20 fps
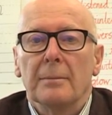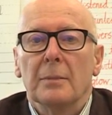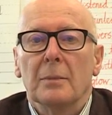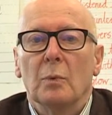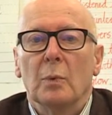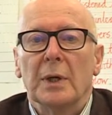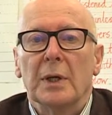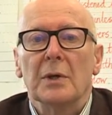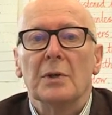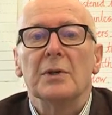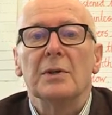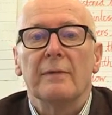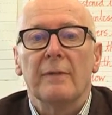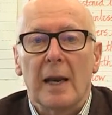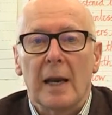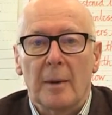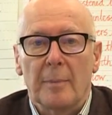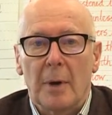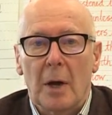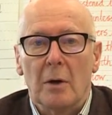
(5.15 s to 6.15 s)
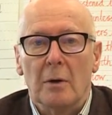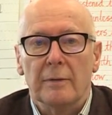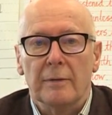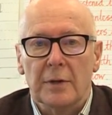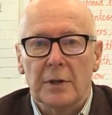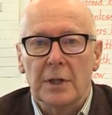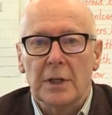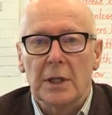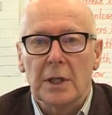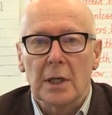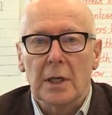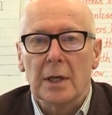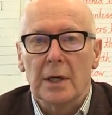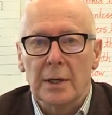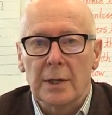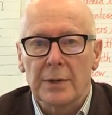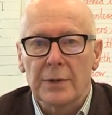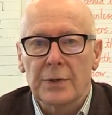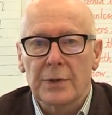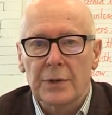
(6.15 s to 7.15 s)
we can develop over the
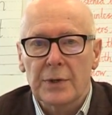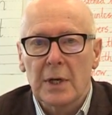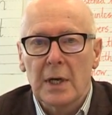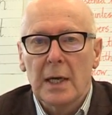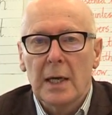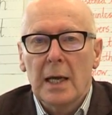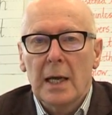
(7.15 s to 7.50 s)
years.